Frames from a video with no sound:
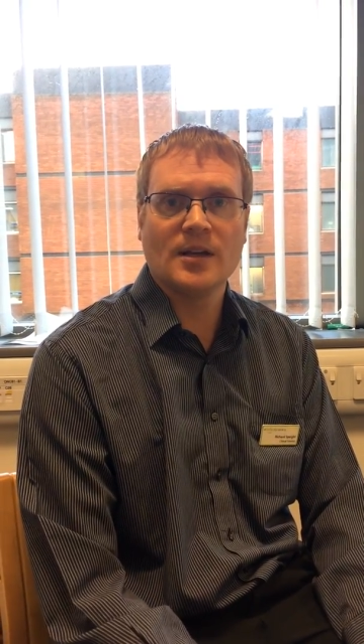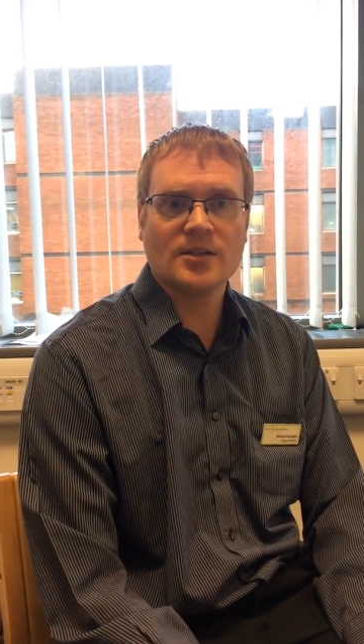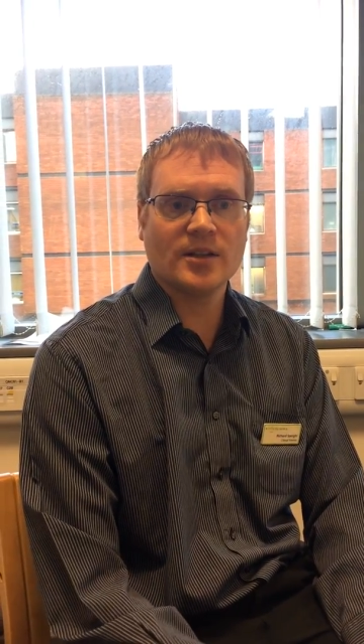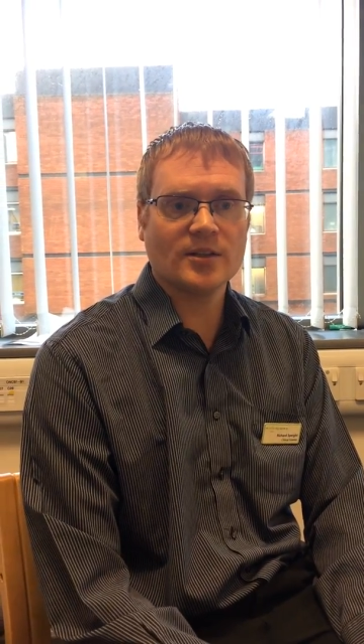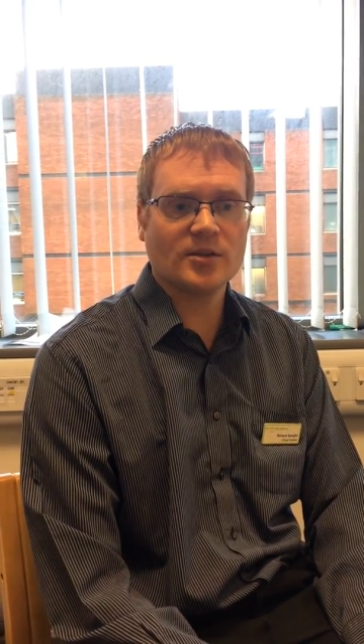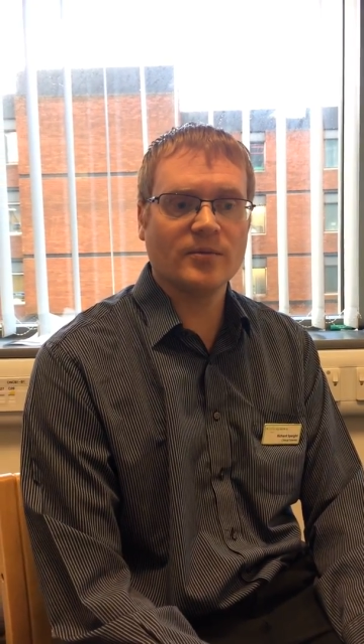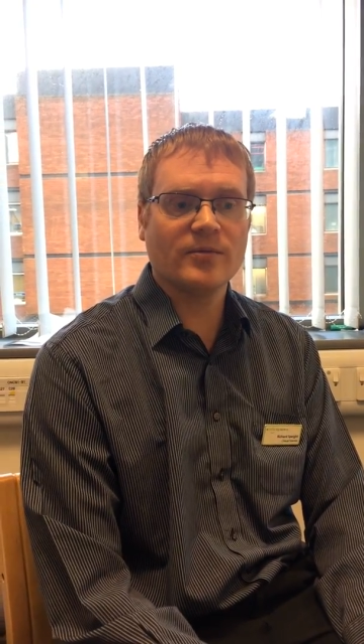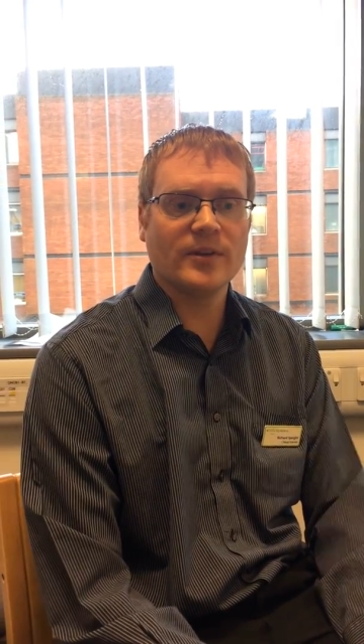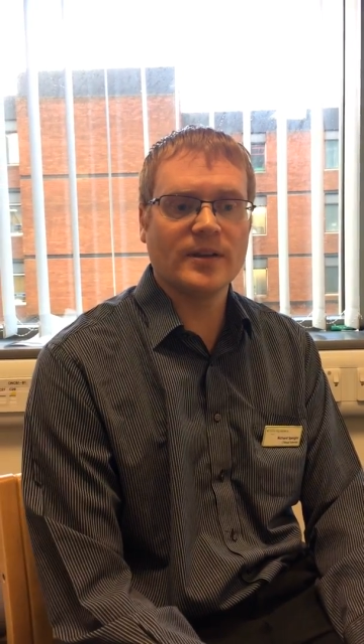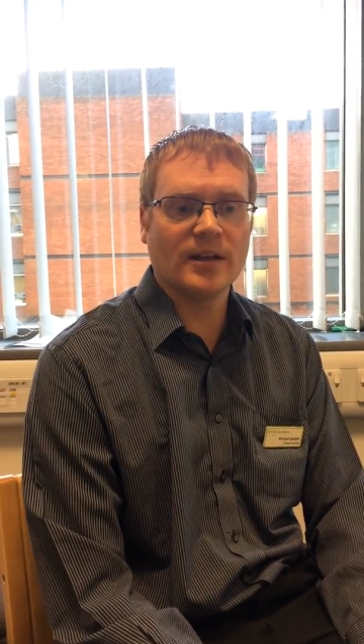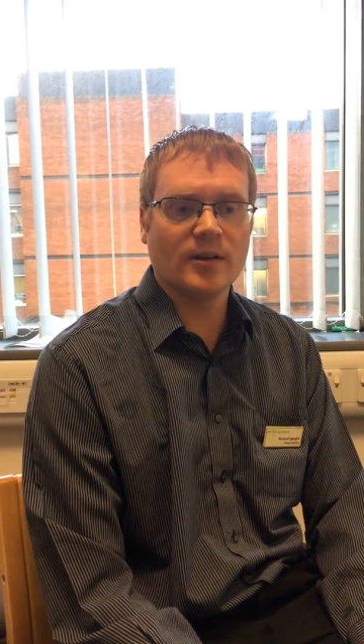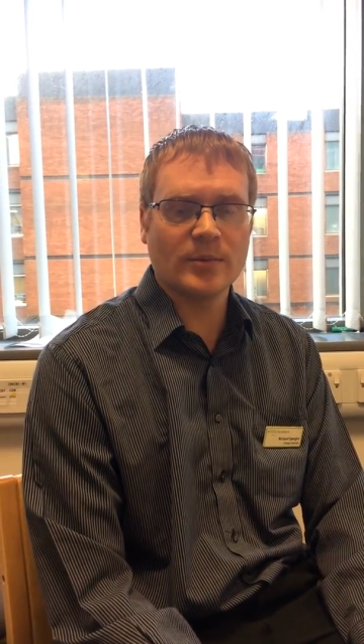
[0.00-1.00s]
So that's
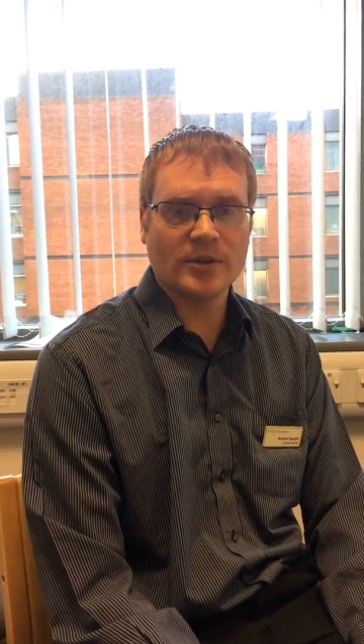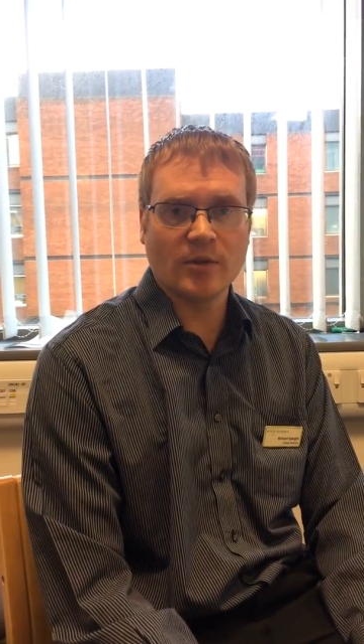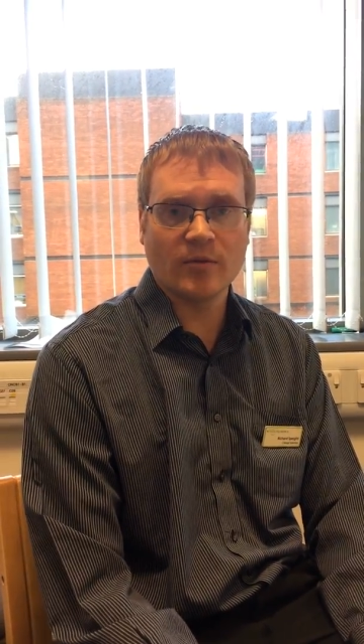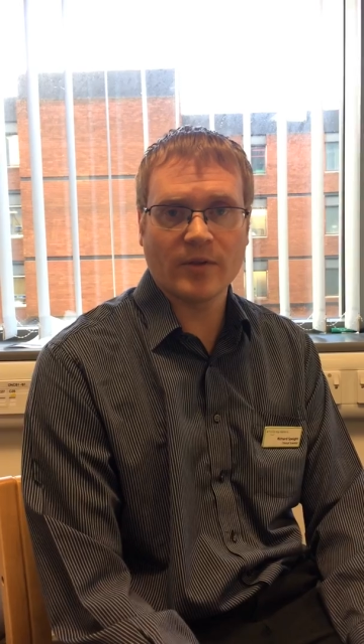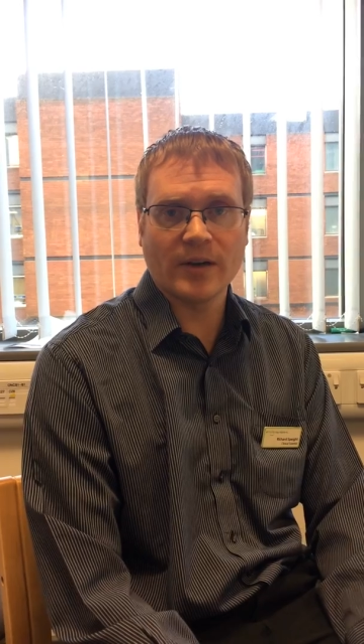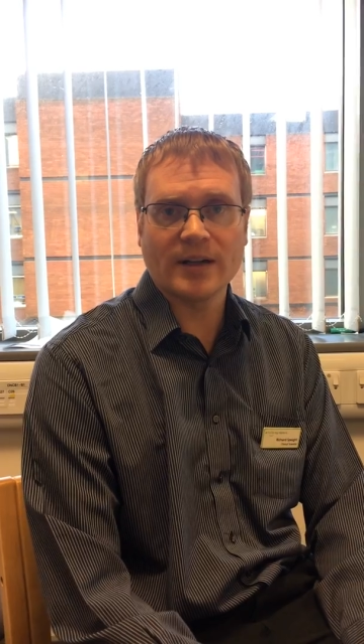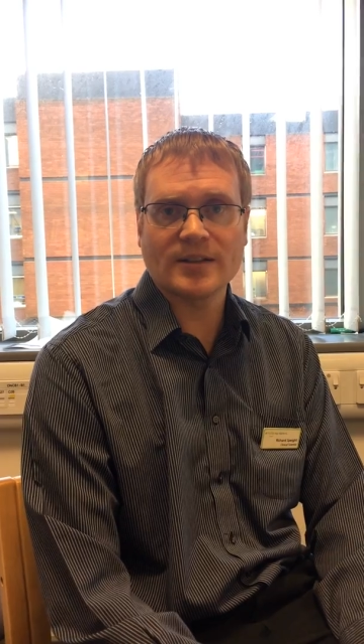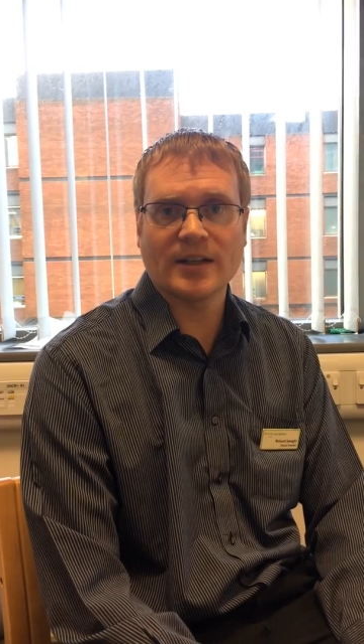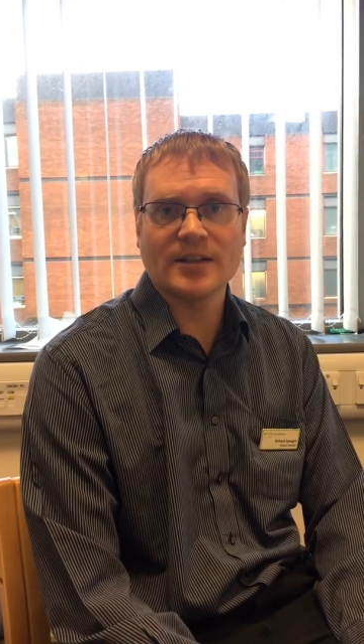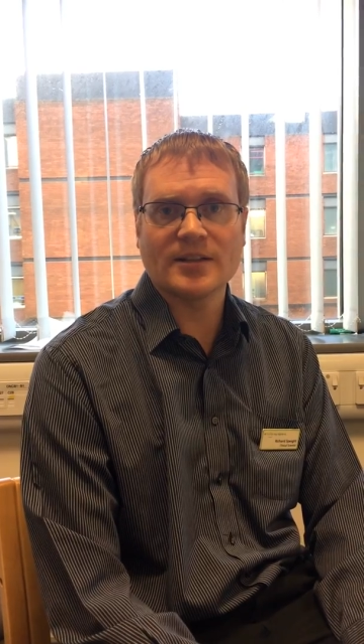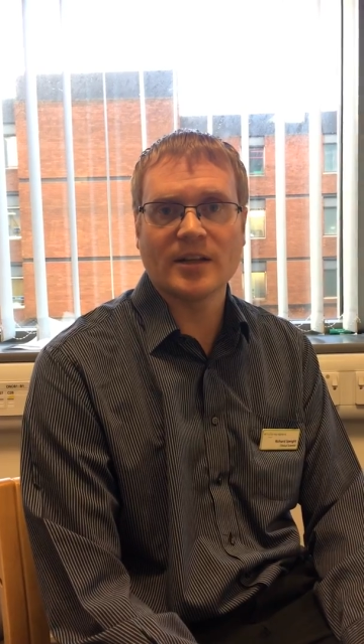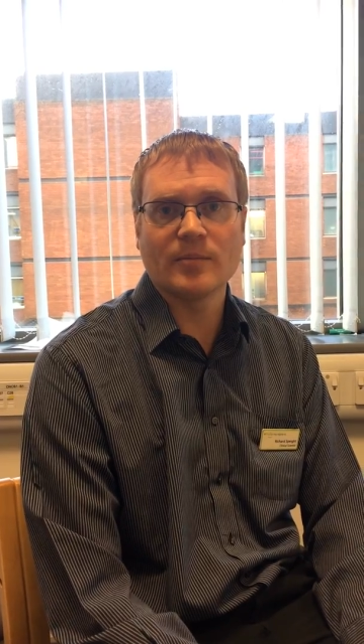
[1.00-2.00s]
something that I'll be doing for the next
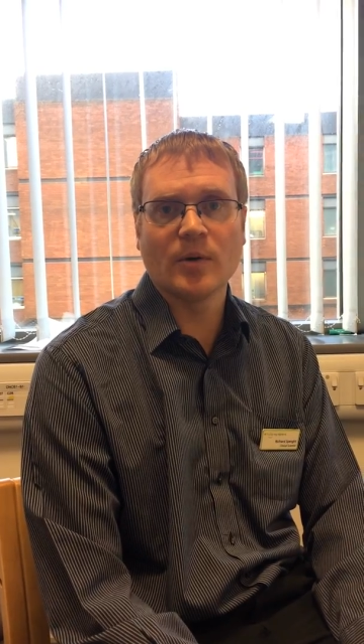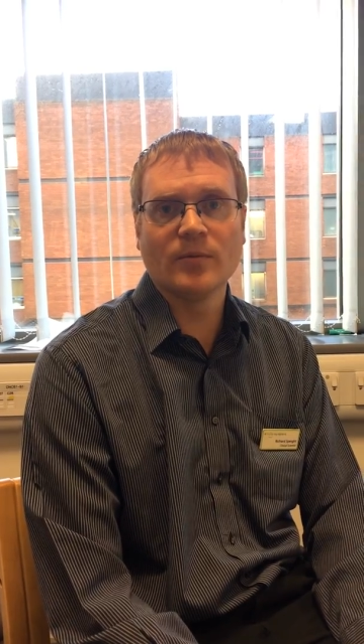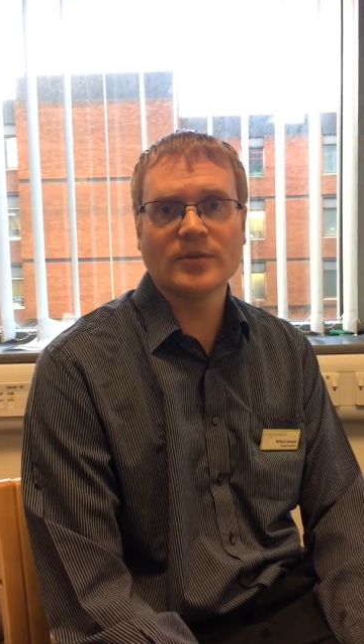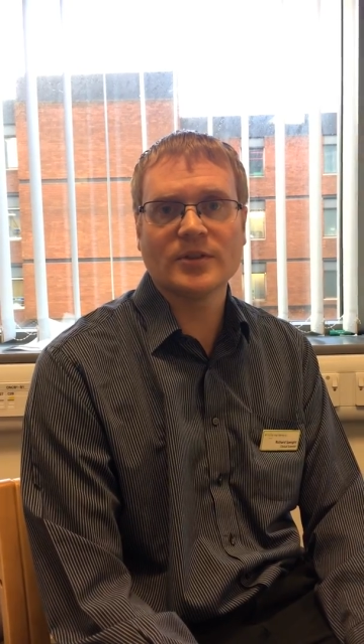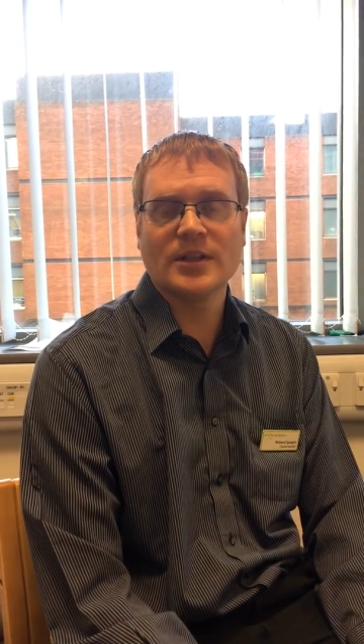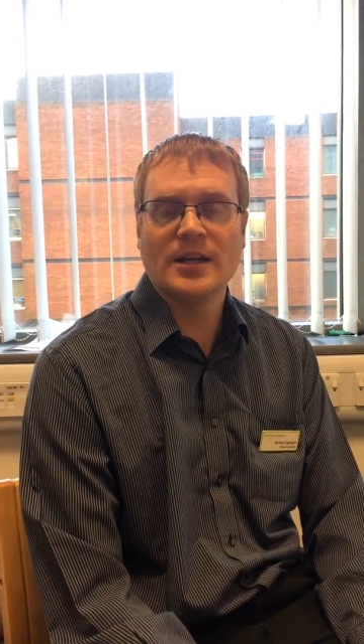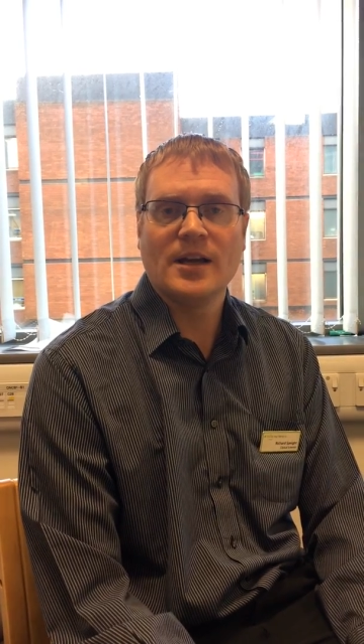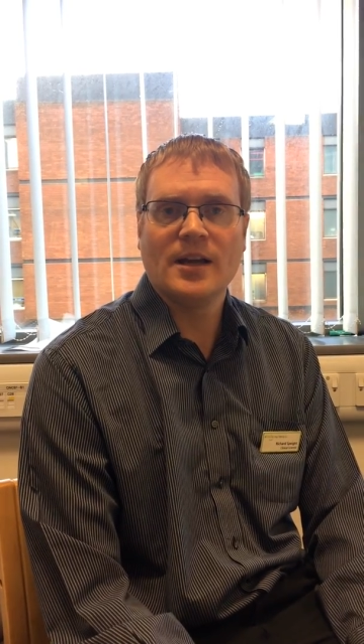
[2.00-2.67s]
18 months.